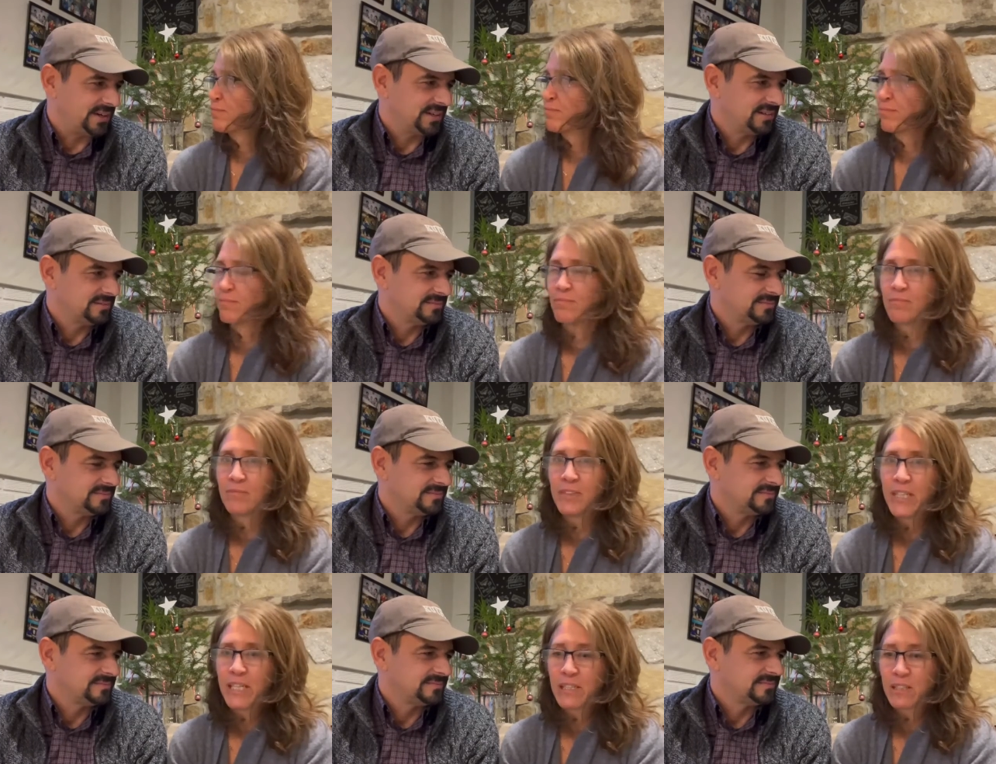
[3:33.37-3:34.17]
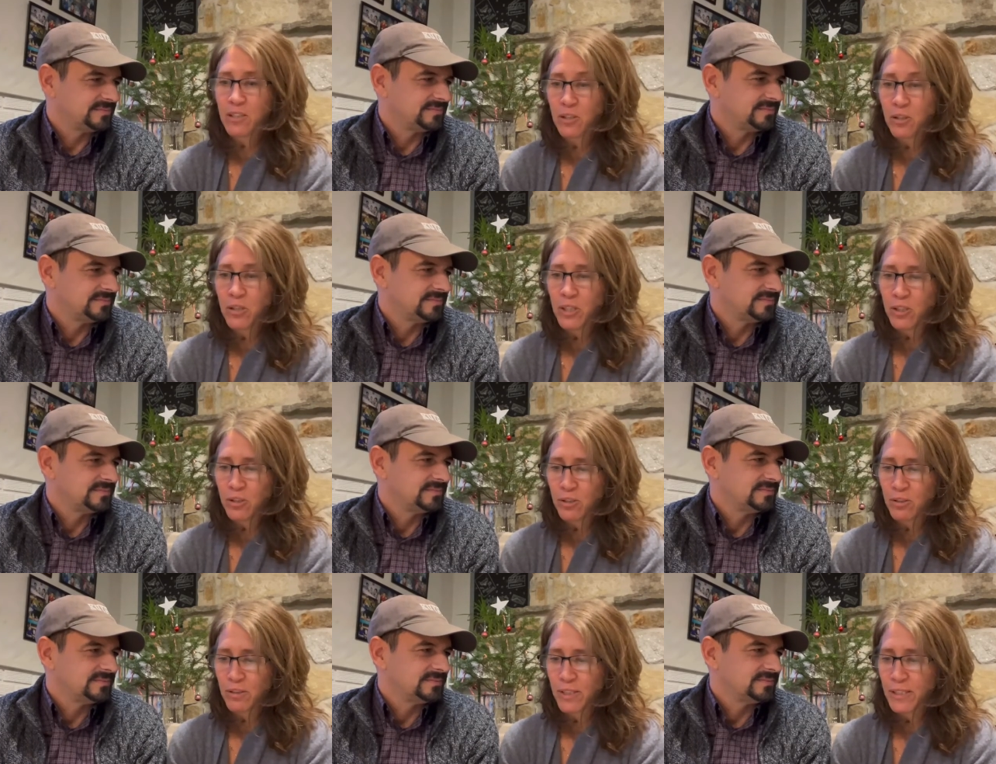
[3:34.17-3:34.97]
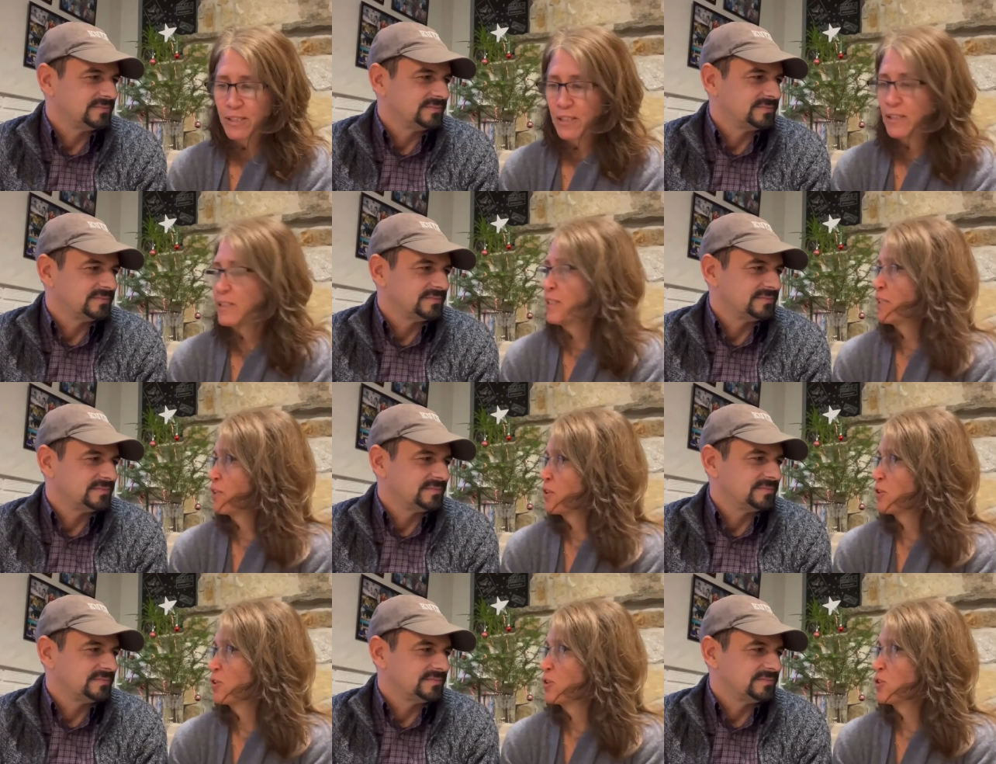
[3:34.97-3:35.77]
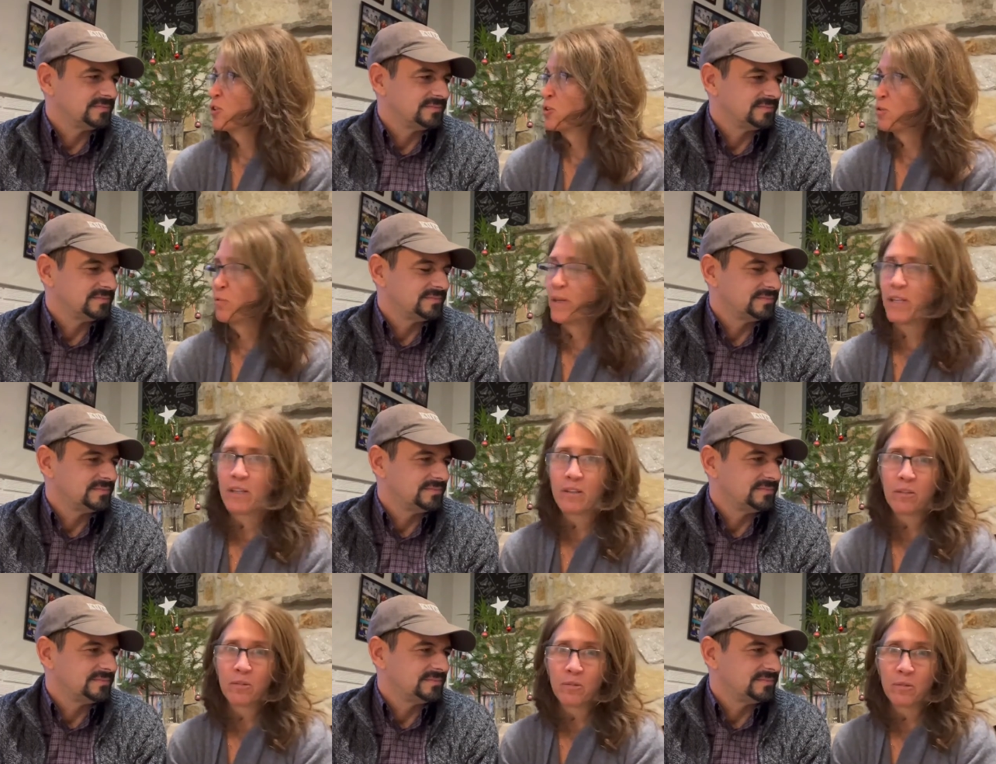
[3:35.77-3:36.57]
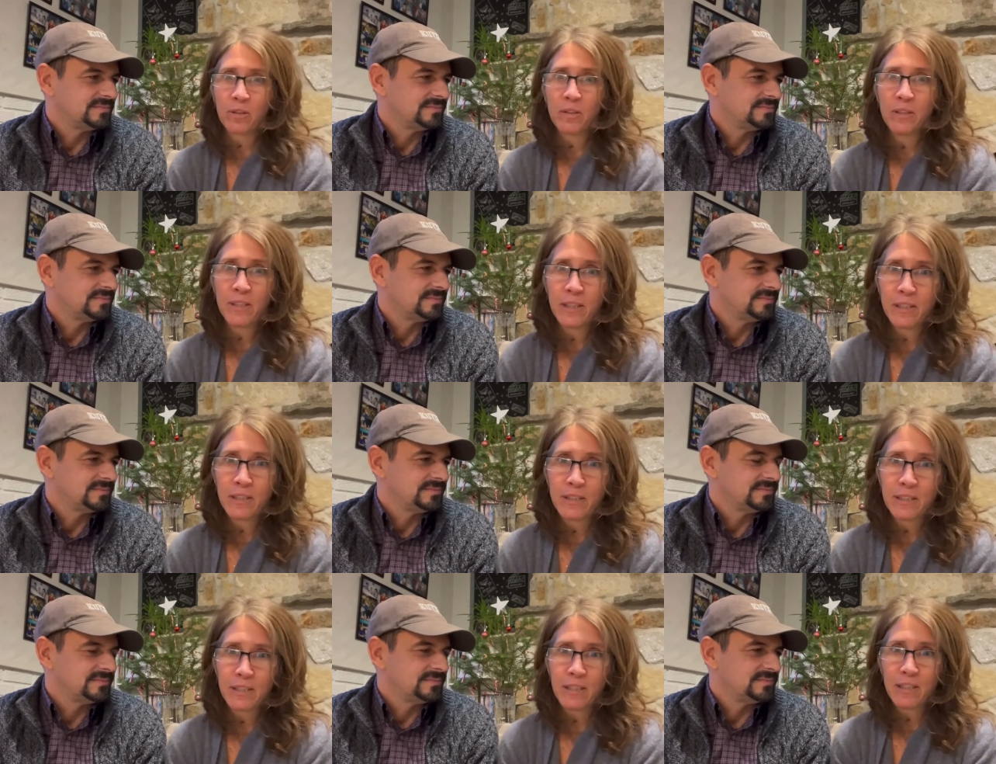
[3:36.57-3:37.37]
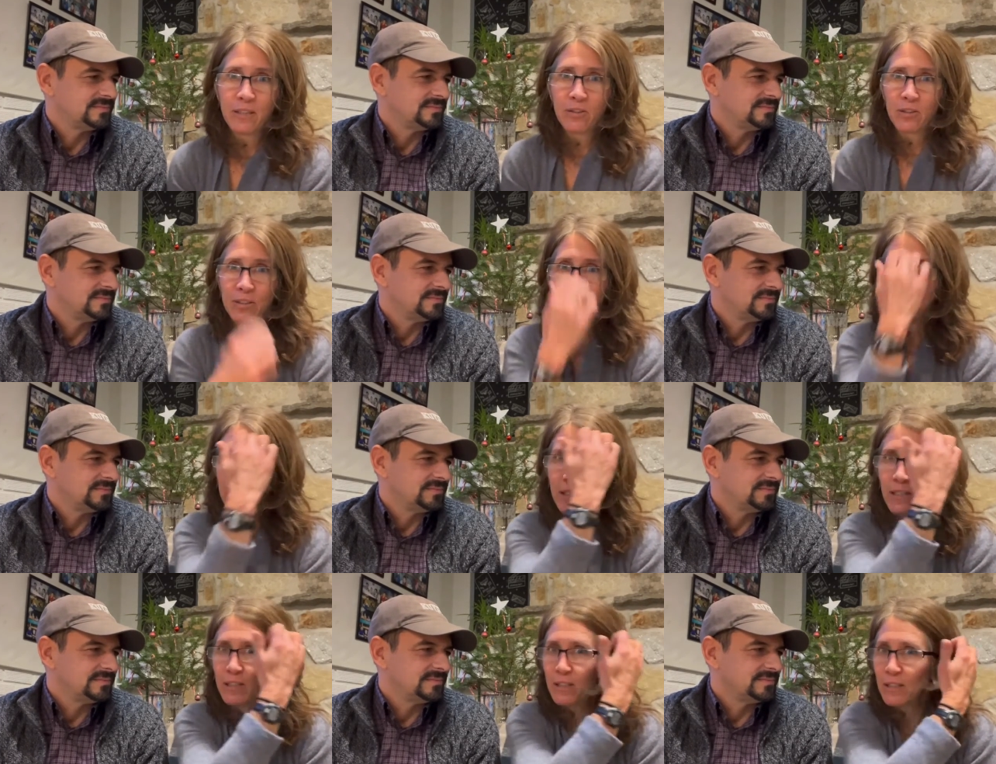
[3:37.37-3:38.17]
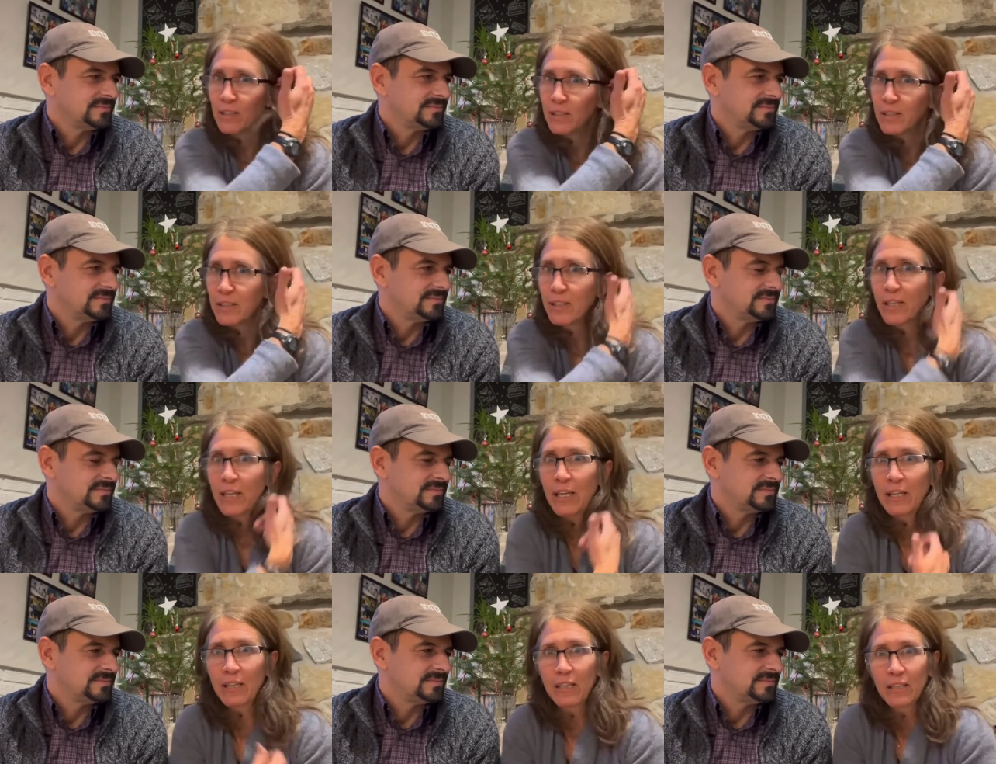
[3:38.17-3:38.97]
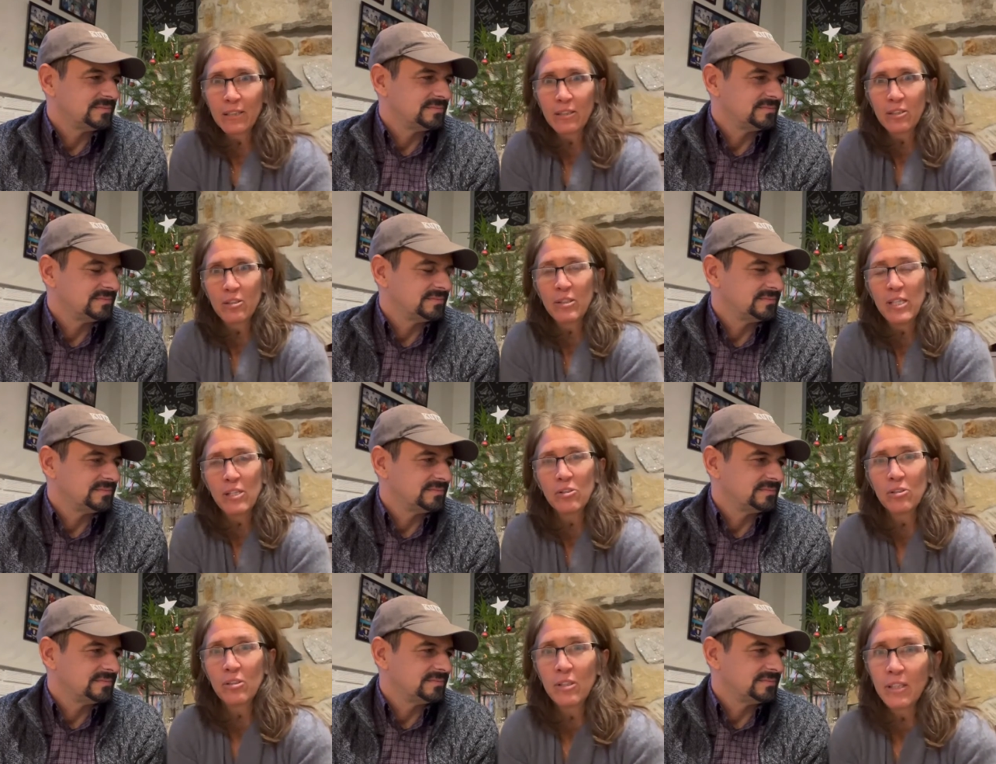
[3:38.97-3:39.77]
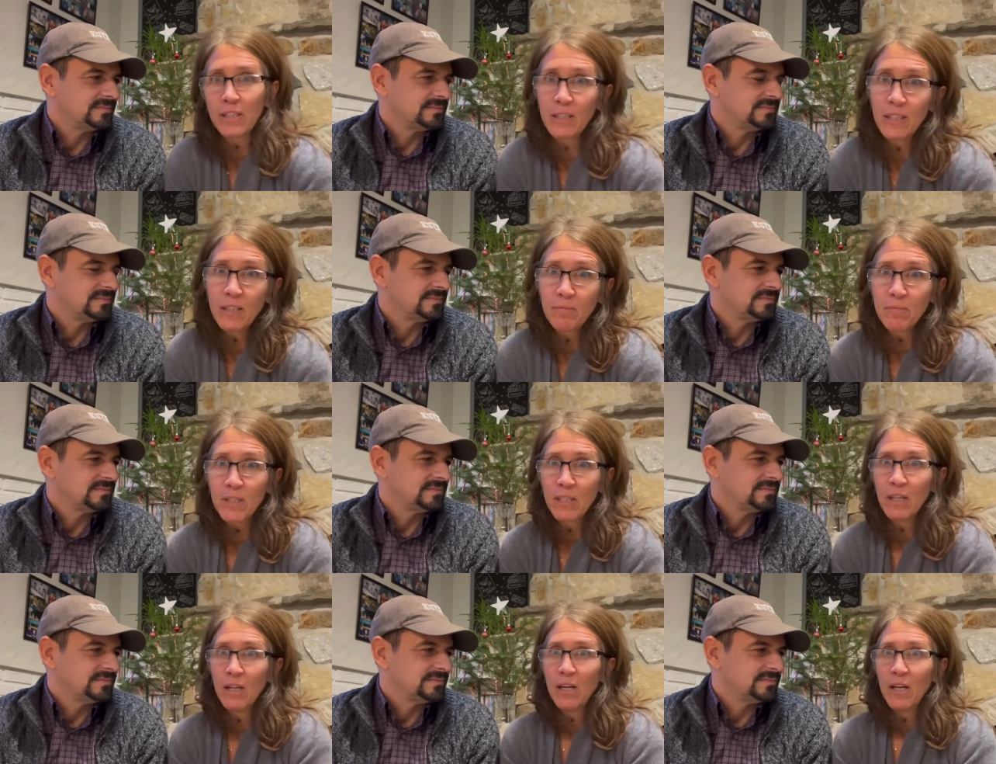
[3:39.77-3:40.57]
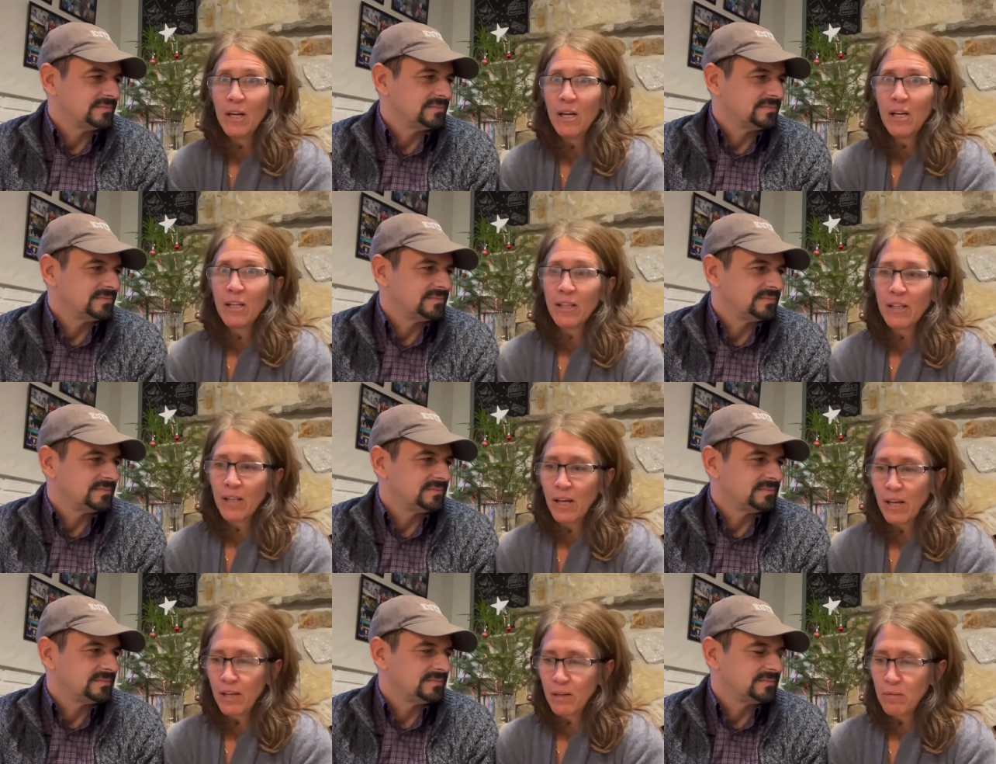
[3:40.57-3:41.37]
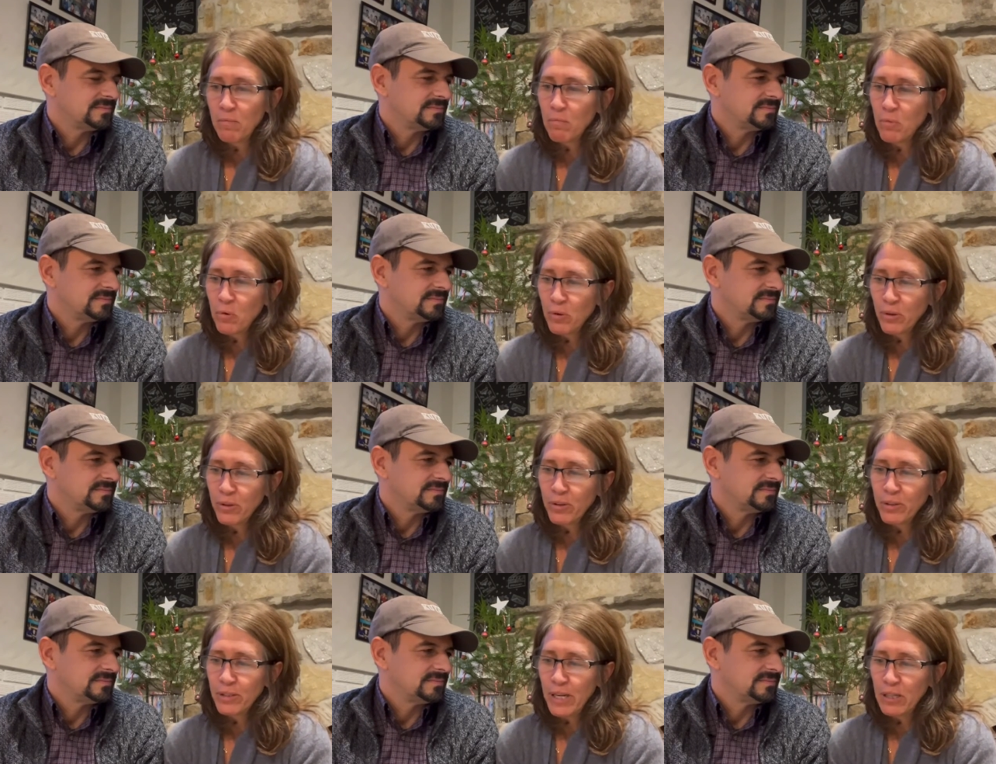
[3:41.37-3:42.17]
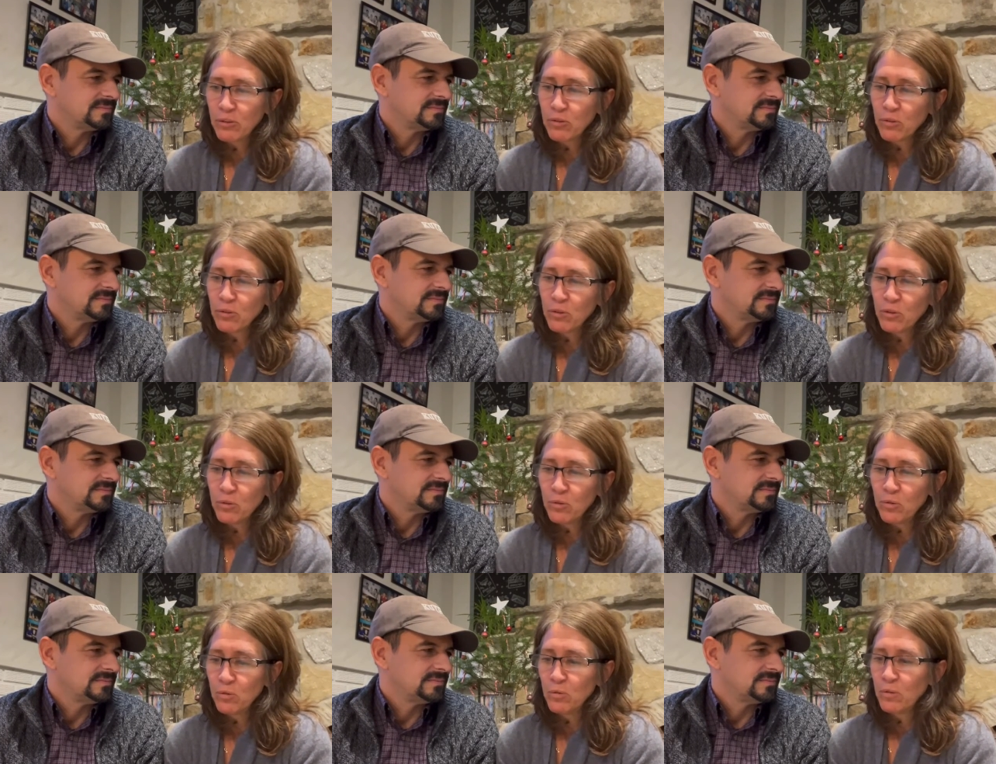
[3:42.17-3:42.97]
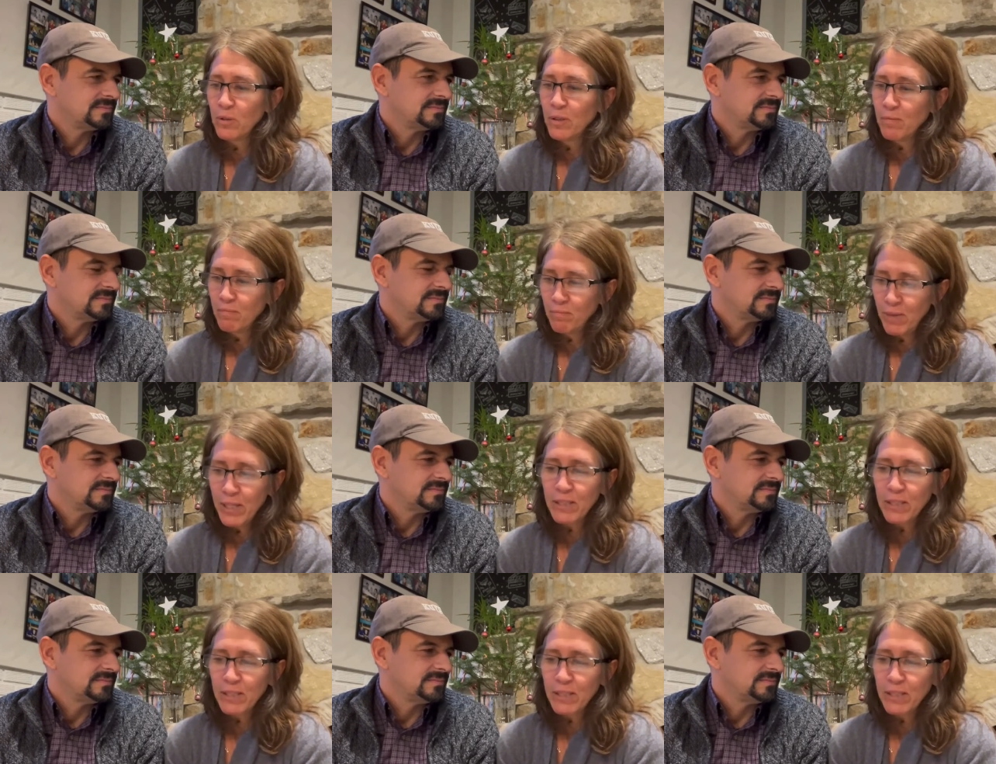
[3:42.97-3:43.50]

Speaker 1: Mm-hmm. It takes courage. It does take courage to wait on the Lord. It's it just uh, it's again against our nature, and it seems uh, more natural to make